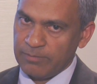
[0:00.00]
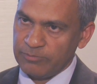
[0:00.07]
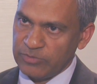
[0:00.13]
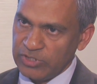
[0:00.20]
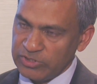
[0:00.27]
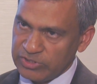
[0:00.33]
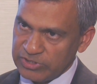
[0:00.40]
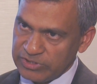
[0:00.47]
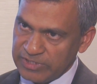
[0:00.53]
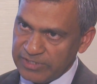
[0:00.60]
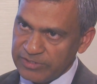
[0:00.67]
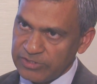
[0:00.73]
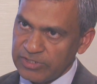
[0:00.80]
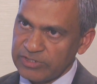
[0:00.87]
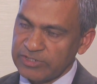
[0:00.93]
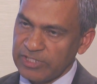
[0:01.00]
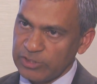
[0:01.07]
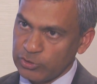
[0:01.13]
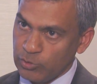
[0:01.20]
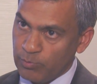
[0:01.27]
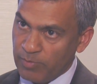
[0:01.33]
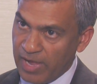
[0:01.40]
these dendritic
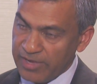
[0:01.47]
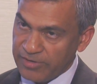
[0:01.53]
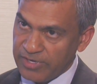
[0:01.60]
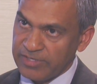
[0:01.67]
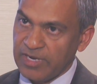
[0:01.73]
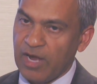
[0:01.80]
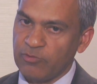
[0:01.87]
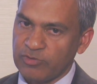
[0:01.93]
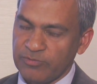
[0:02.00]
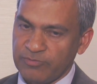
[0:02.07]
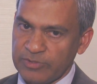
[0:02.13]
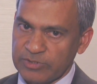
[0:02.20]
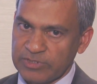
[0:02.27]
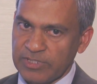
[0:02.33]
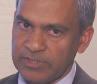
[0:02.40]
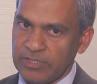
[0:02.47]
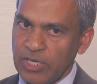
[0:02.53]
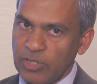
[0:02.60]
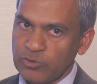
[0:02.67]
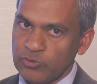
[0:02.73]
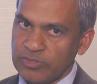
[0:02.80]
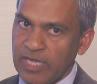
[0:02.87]
cells to migrate out of skin.
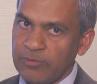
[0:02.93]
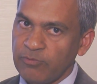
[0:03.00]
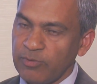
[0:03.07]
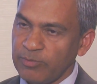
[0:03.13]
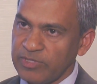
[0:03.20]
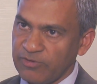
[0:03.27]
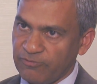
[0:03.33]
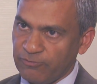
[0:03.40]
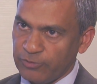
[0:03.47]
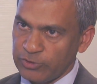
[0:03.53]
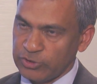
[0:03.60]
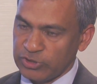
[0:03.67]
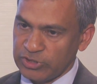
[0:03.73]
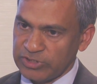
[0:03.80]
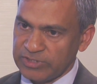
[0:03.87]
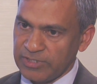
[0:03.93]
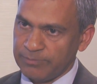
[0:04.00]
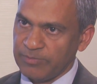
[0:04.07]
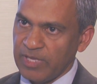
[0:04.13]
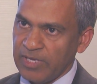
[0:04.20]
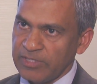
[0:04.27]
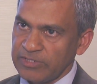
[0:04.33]
So that will be the first
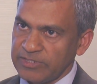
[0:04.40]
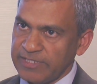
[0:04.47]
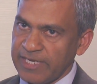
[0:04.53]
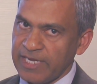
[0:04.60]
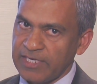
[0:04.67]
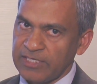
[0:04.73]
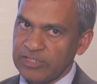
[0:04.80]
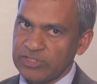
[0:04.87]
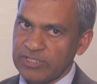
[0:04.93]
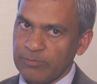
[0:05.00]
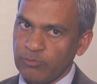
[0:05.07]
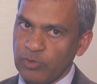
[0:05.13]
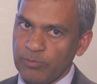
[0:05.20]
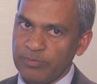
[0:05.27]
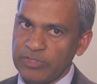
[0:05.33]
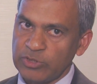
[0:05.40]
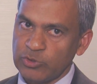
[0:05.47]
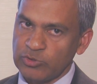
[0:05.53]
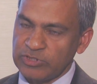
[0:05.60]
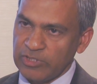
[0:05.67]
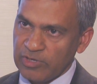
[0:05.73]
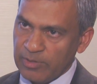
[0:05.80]
step. Second step will be
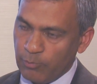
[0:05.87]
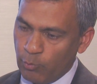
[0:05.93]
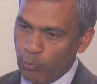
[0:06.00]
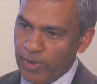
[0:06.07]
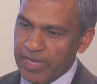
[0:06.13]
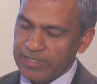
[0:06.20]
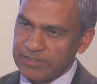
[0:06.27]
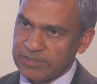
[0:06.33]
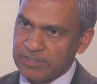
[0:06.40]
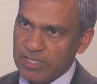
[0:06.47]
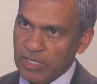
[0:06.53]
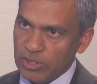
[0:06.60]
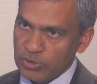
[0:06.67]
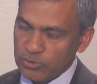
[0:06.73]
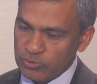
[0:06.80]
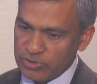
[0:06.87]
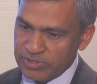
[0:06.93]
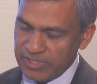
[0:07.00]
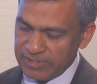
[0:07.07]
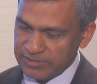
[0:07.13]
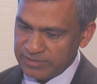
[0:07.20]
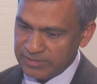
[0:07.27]
to develop ways to
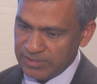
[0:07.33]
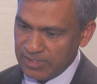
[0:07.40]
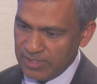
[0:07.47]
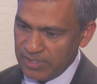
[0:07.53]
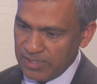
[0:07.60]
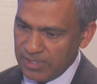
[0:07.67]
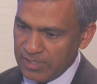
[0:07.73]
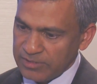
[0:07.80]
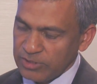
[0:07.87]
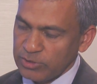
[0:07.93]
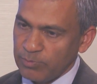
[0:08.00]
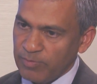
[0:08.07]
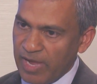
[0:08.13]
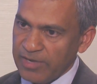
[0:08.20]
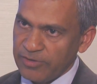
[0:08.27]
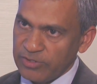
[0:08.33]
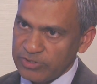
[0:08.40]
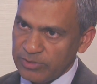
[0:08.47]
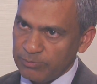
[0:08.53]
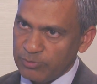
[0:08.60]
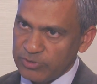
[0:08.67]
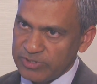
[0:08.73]
test this
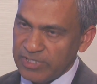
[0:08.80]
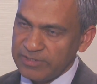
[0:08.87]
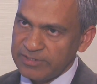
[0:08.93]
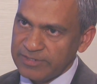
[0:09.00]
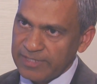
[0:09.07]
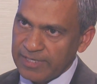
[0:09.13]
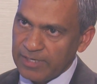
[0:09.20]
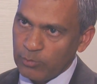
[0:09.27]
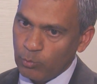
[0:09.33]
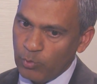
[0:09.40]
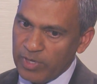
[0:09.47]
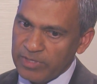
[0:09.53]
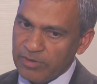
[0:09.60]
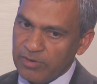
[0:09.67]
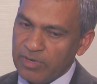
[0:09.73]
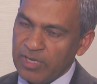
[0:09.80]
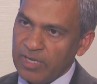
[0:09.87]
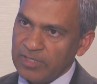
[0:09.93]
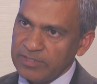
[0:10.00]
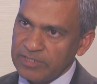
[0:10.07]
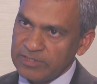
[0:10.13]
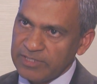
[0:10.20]
migration potential and whether
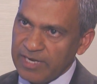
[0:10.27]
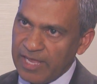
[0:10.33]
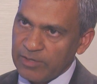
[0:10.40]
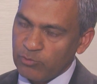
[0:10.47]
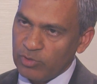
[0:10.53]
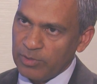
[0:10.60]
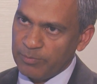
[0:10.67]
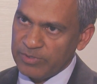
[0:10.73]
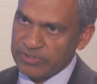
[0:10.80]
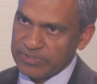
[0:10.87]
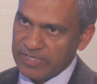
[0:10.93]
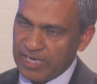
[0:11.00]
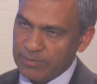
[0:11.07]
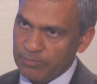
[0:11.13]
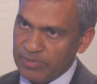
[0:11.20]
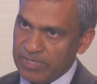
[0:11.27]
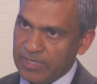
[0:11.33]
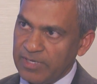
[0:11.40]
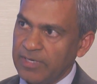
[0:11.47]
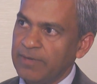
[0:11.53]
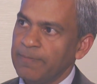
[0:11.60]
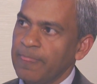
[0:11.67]
these glycolipids can
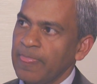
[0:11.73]
be